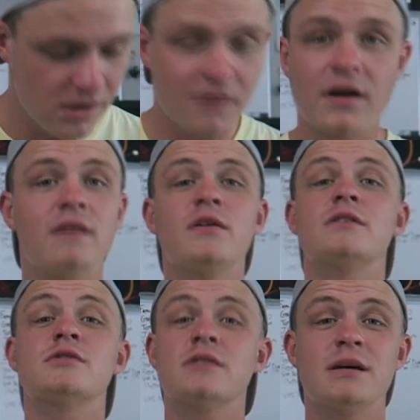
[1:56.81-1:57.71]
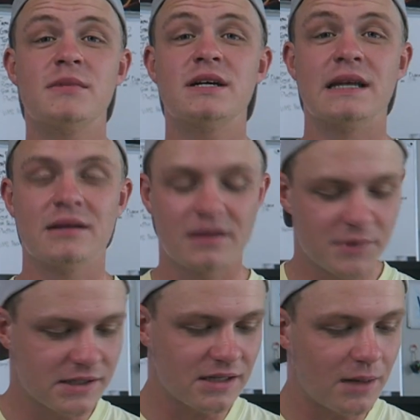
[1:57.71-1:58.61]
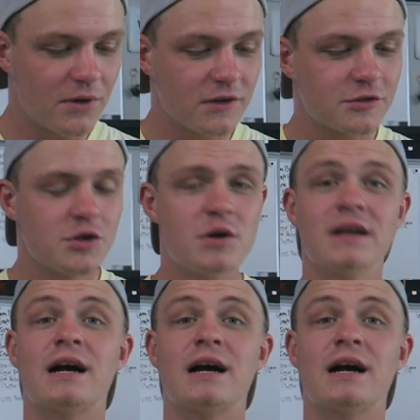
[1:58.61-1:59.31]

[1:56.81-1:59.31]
However, I've lost all that money because I bought 2.